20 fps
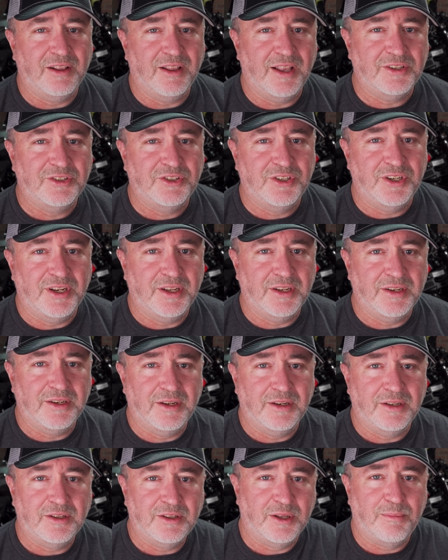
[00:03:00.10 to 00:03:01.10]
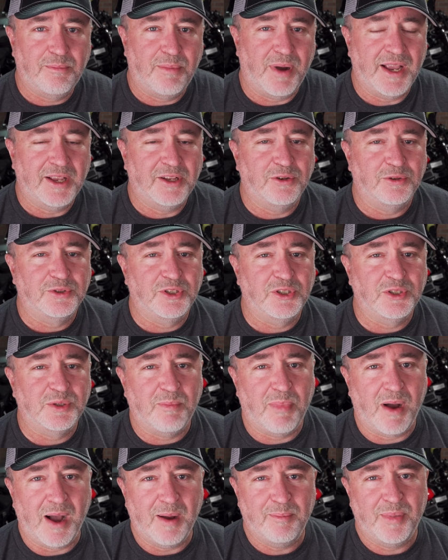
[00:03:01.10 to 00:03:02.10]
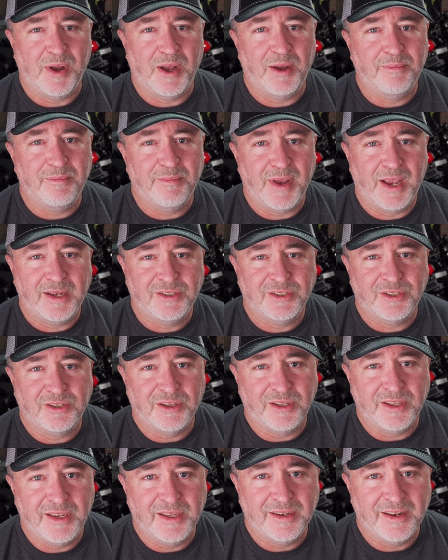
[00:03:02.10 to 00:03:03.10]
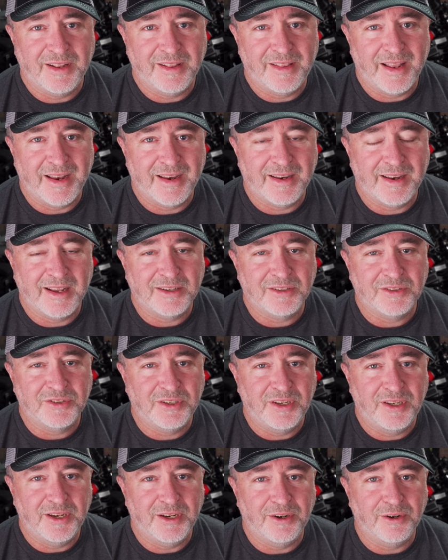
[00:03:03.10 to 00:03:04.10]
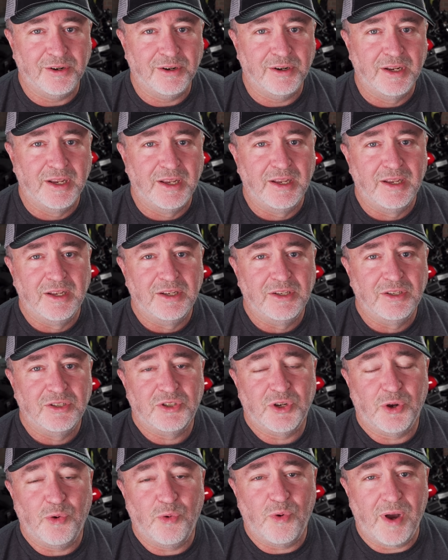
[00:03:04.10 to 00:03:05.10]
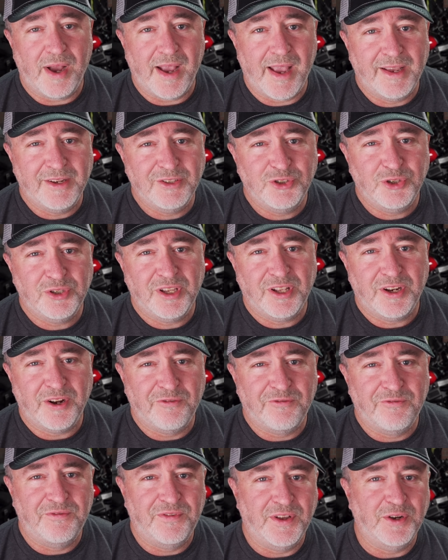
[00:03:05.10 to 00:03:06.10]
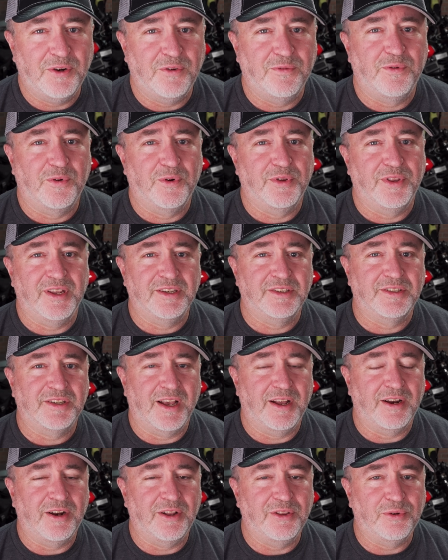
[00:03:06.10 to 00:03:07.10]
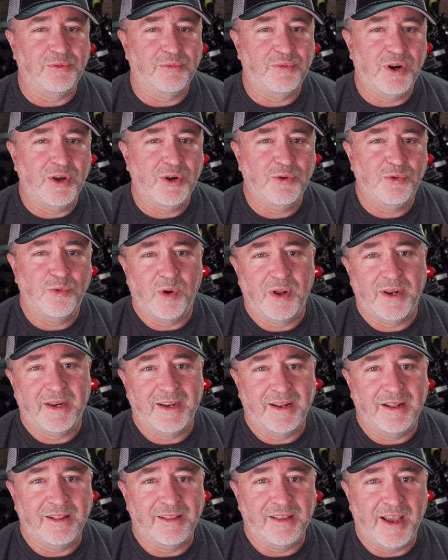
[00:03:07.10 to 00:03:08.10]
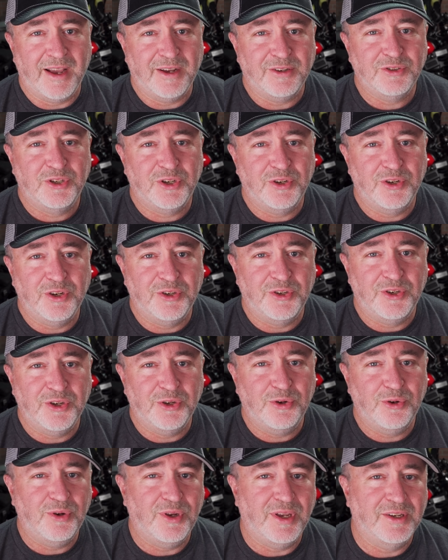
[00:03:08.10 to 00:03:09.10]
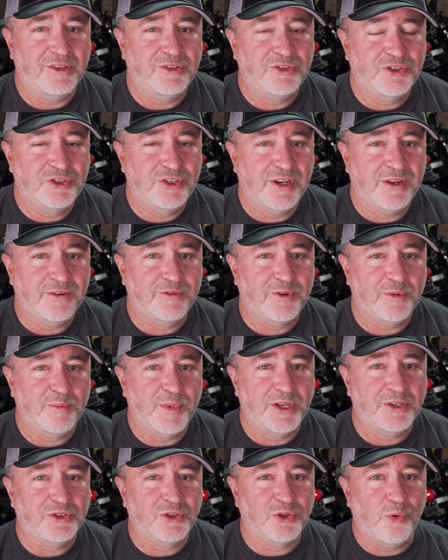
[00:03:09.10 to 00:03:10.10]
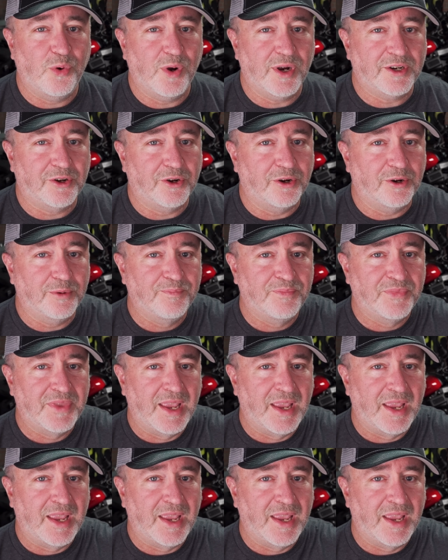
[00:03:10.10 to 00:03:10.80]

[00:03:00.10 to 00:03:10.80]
clutch in, the bike will just pop up magically into that next gear. So as you get a feel for this out on the road, what it allows you to do is shift much quicker,